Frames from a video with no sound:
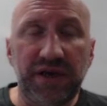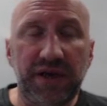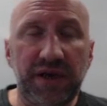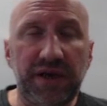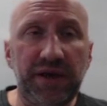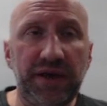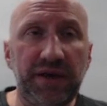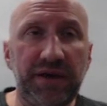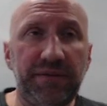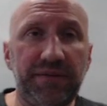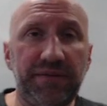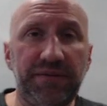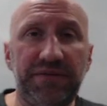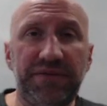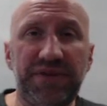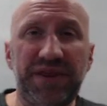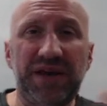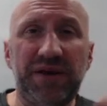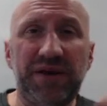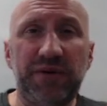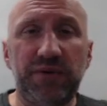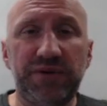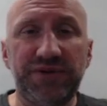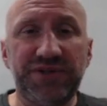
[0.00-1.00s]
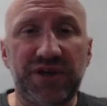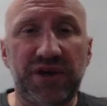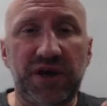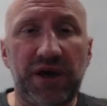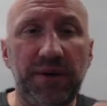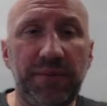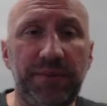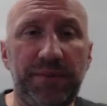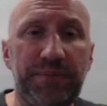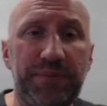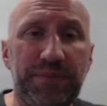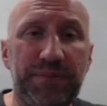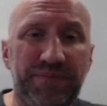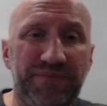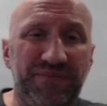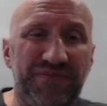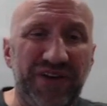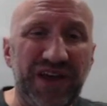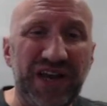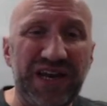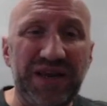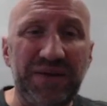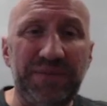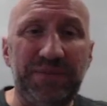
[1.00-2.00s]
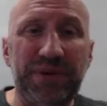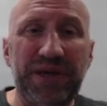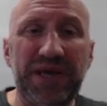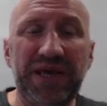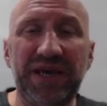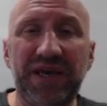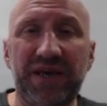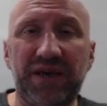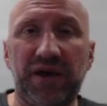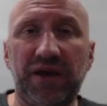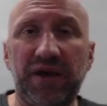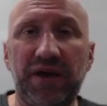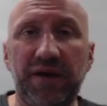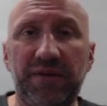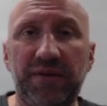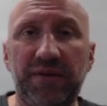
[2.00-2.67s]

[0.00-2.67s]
There was a fairly big